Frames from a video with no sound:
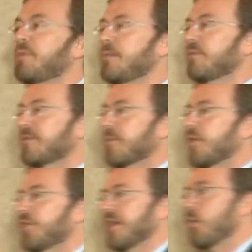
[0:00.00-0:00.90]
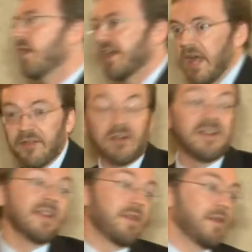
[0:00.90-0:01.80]
people from hurting one another,
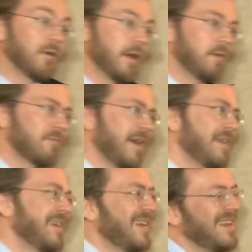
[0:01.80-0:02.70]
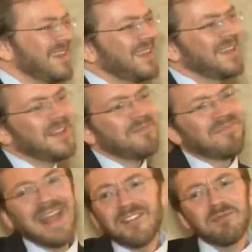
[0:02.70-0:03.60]
in theory, right?
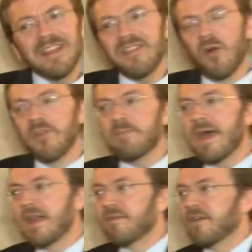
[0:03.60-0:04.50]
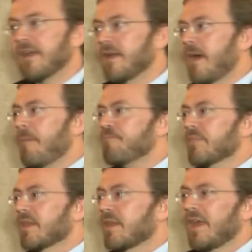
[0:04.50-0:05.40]
That's really the only benefit.
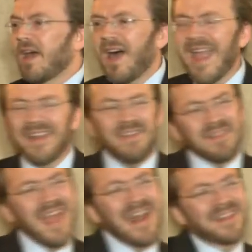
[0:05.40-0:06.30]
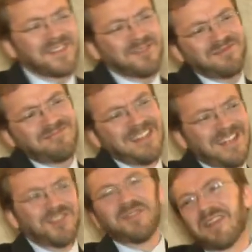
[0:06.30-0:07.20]
And even that doesn't
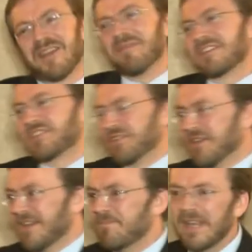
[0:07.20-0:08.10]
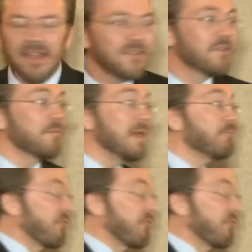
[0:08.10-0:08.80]
really do very much good, because there's a big